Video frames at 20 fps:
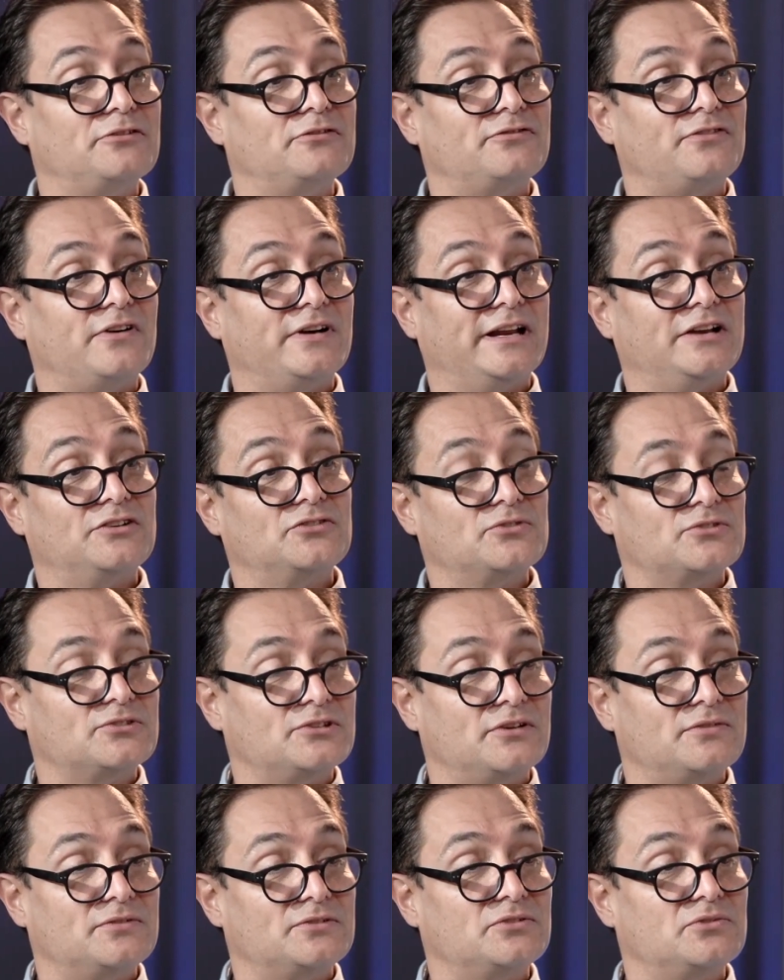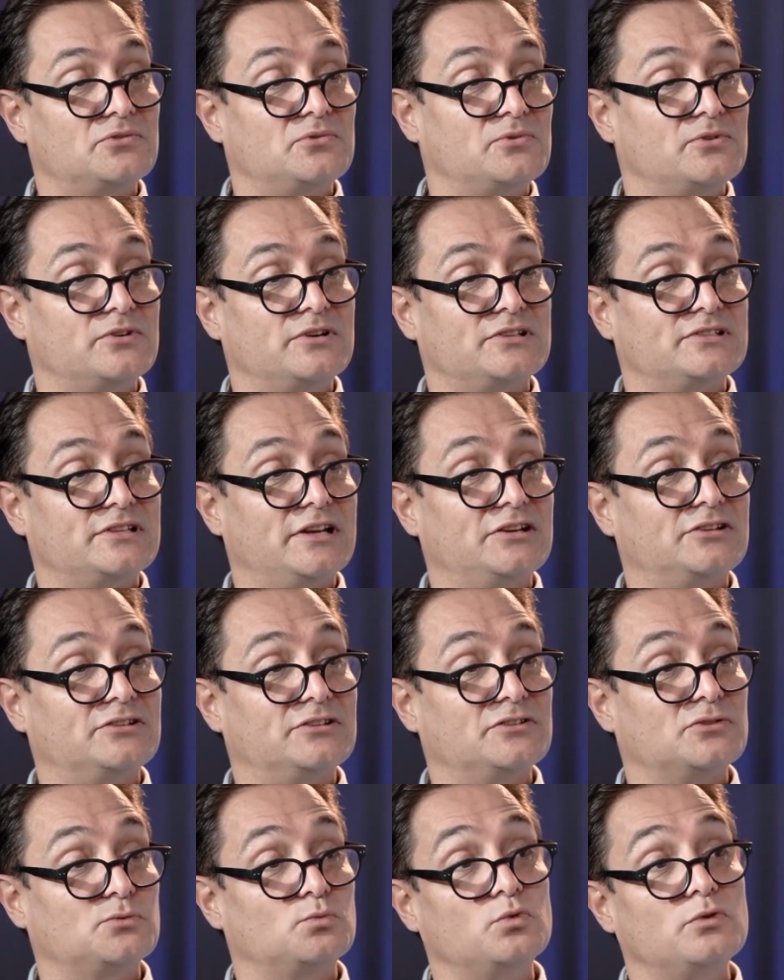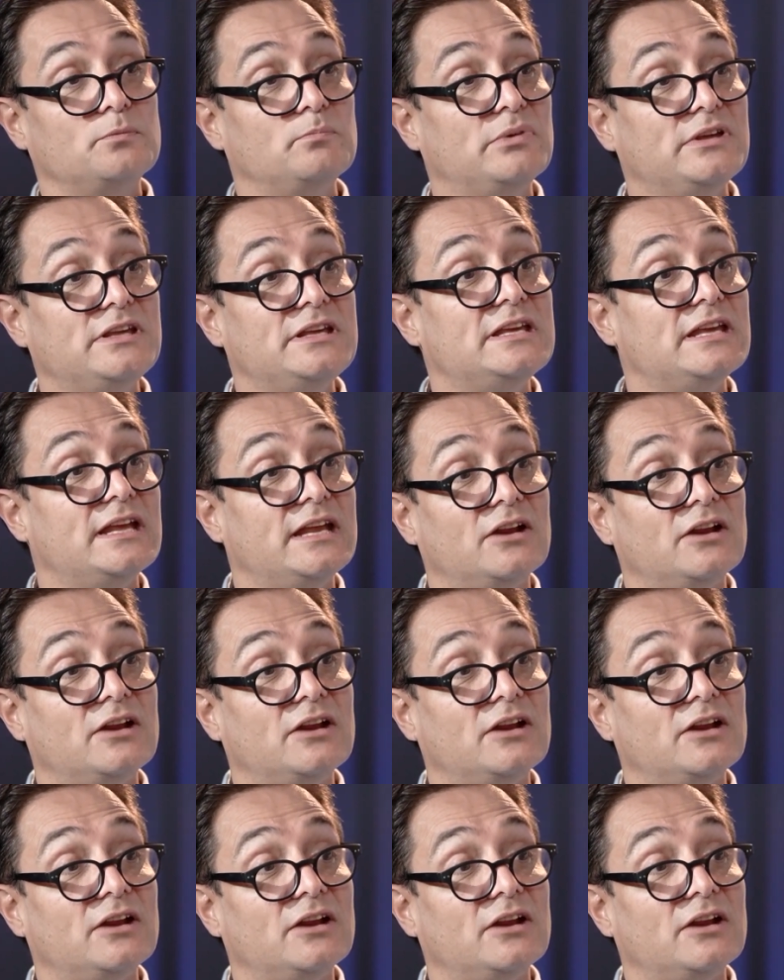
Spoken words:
of financial services organizations would be